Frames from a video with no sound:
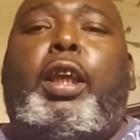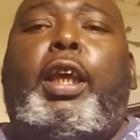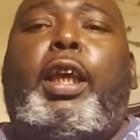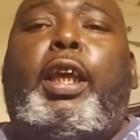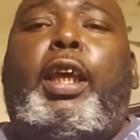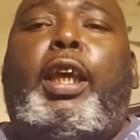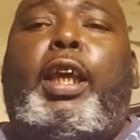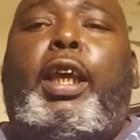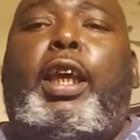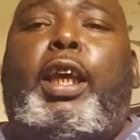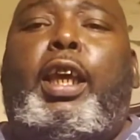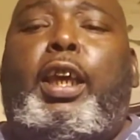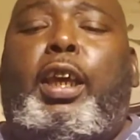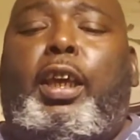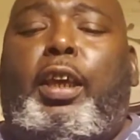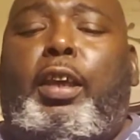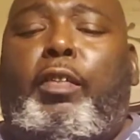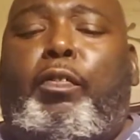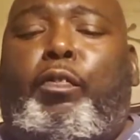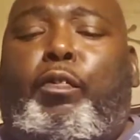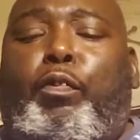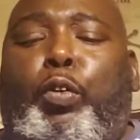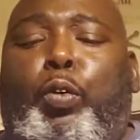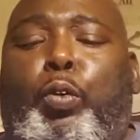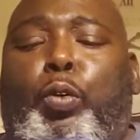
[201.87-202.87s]

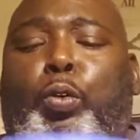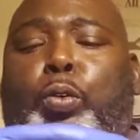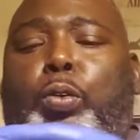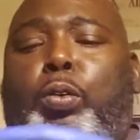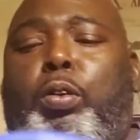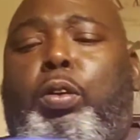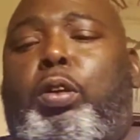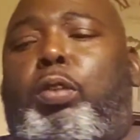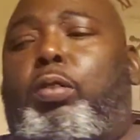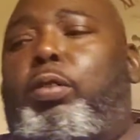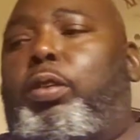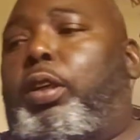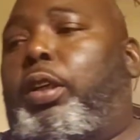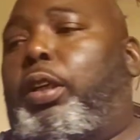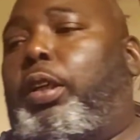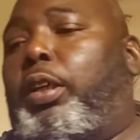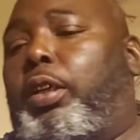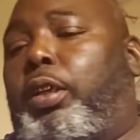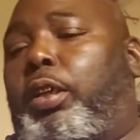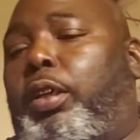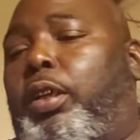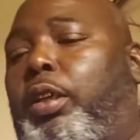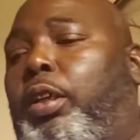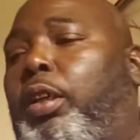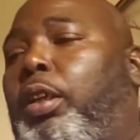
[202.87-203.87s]
and 4.
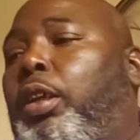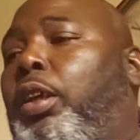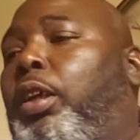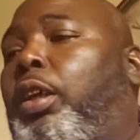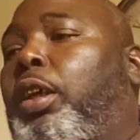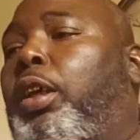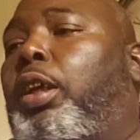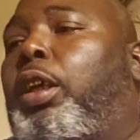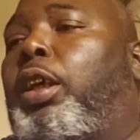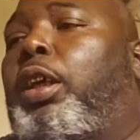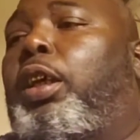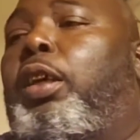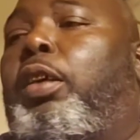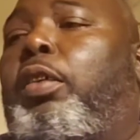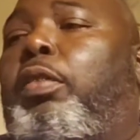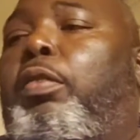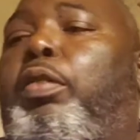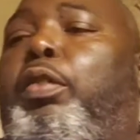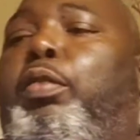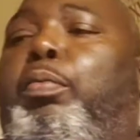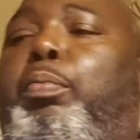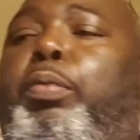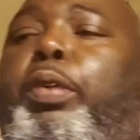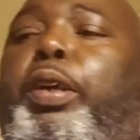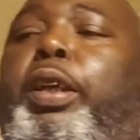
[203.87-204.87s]
Okay,
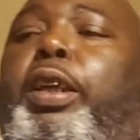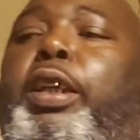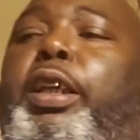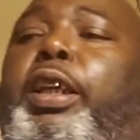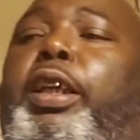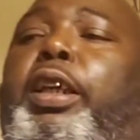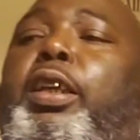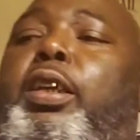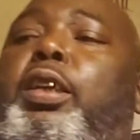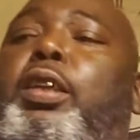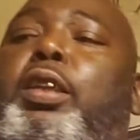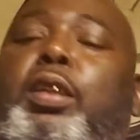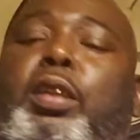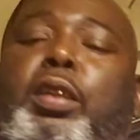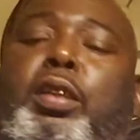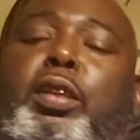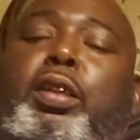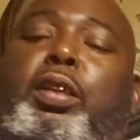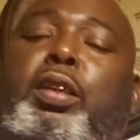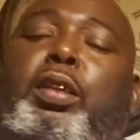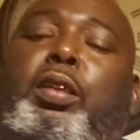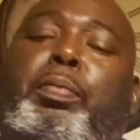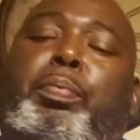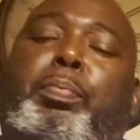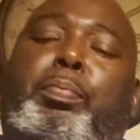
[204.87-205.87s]
we'll bring that
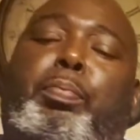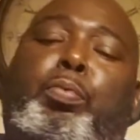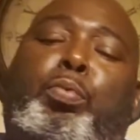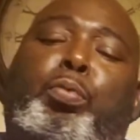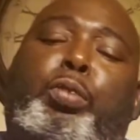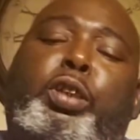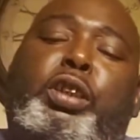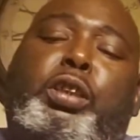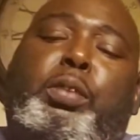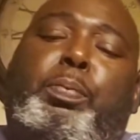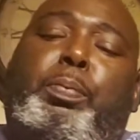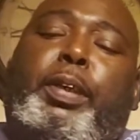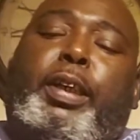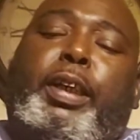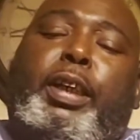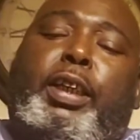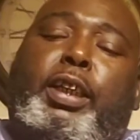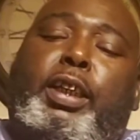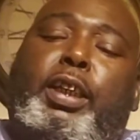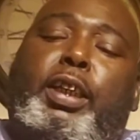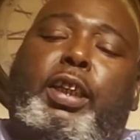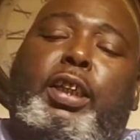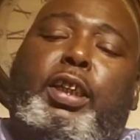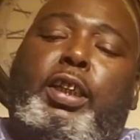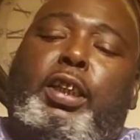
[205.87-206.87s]
whisk back
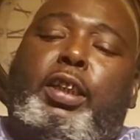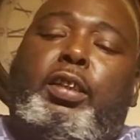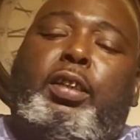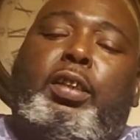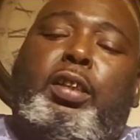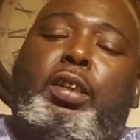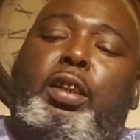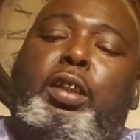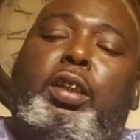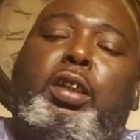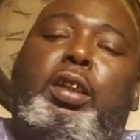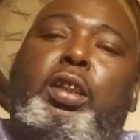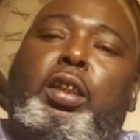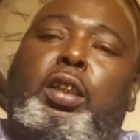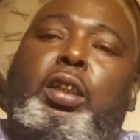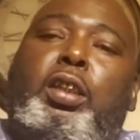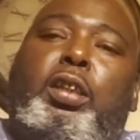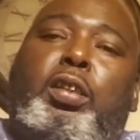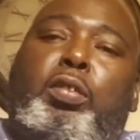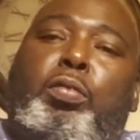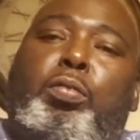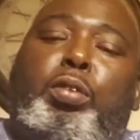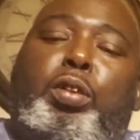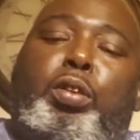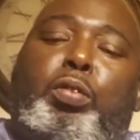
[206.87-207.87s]
in, and
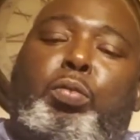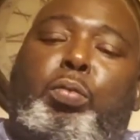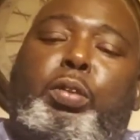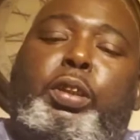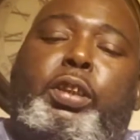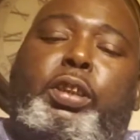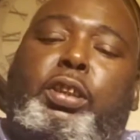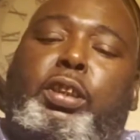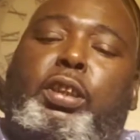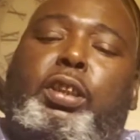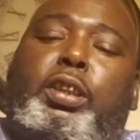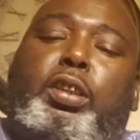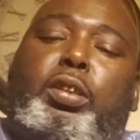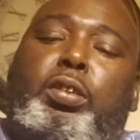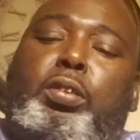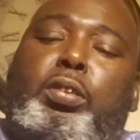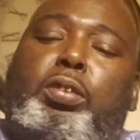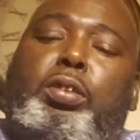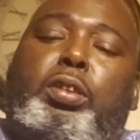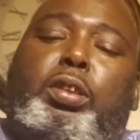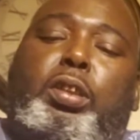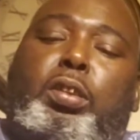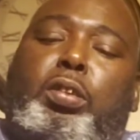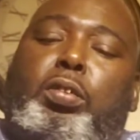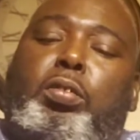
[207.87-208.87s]
we'll whisk
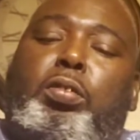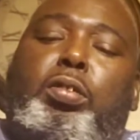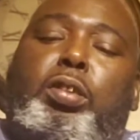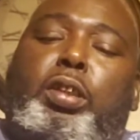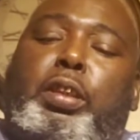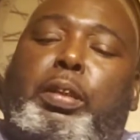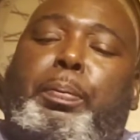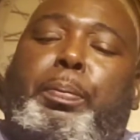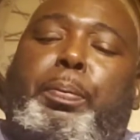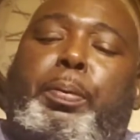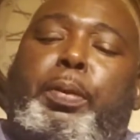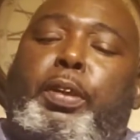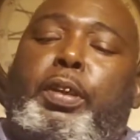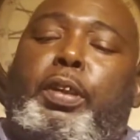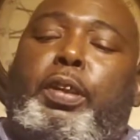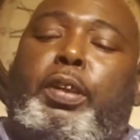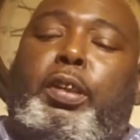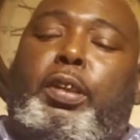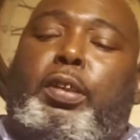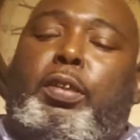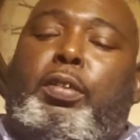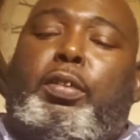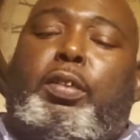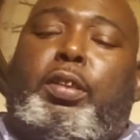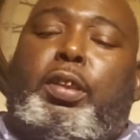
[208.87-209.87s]
those on up in there.
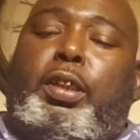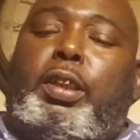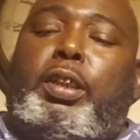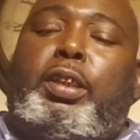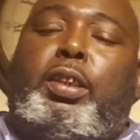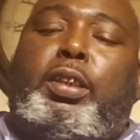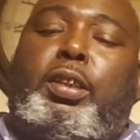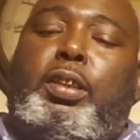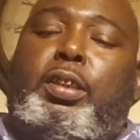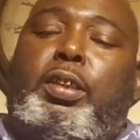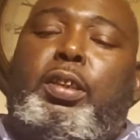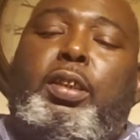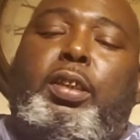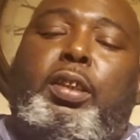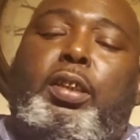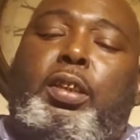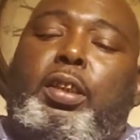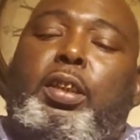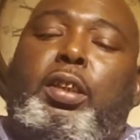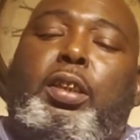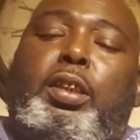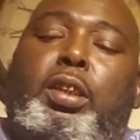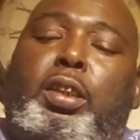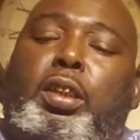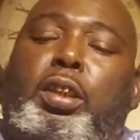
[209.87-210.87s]
Okay,
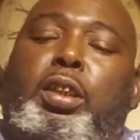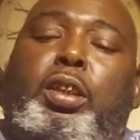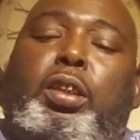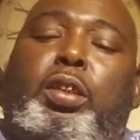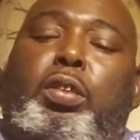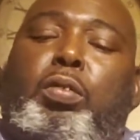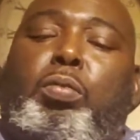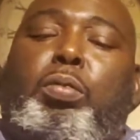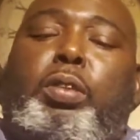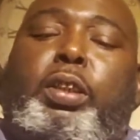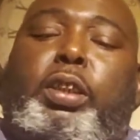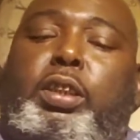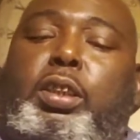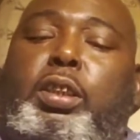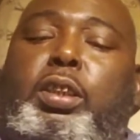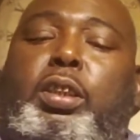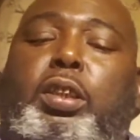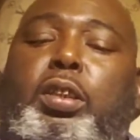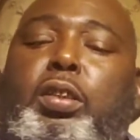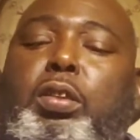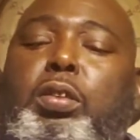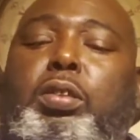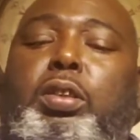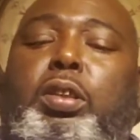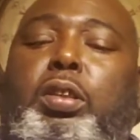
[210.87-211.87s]
whisk
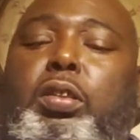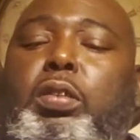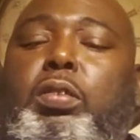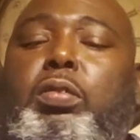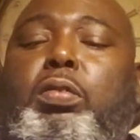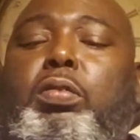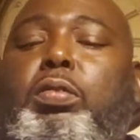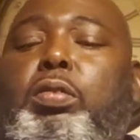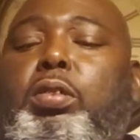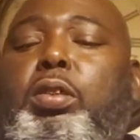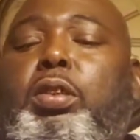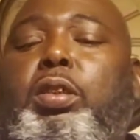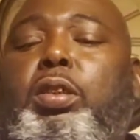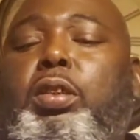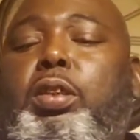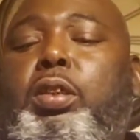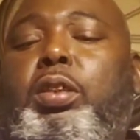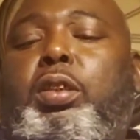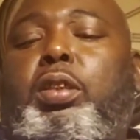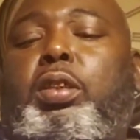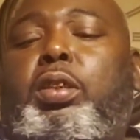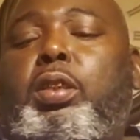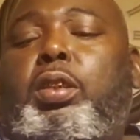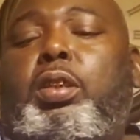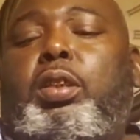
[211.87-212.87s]
those on
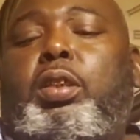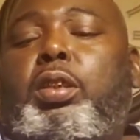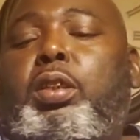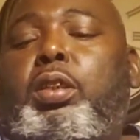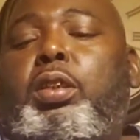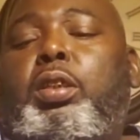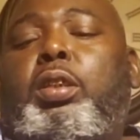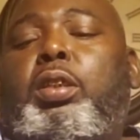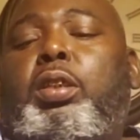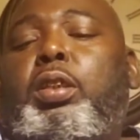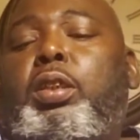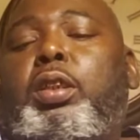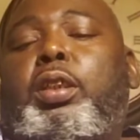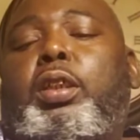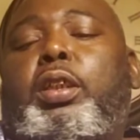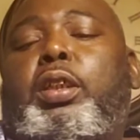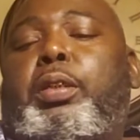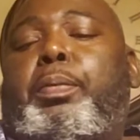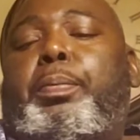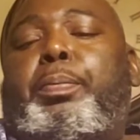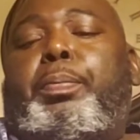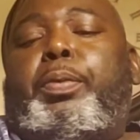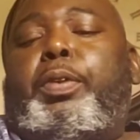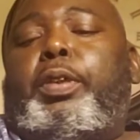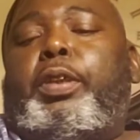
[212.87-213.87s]

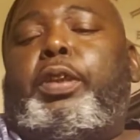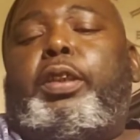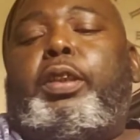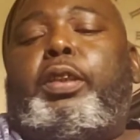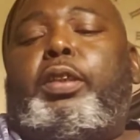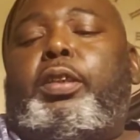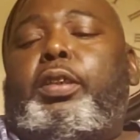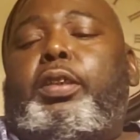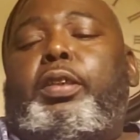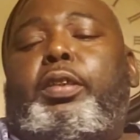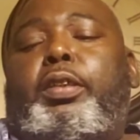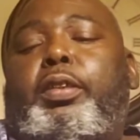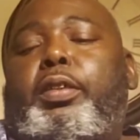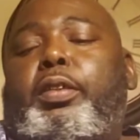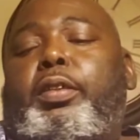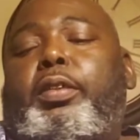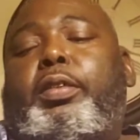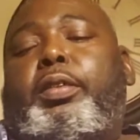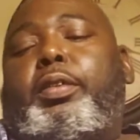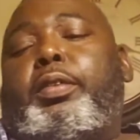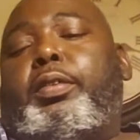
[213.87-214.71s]
up in there.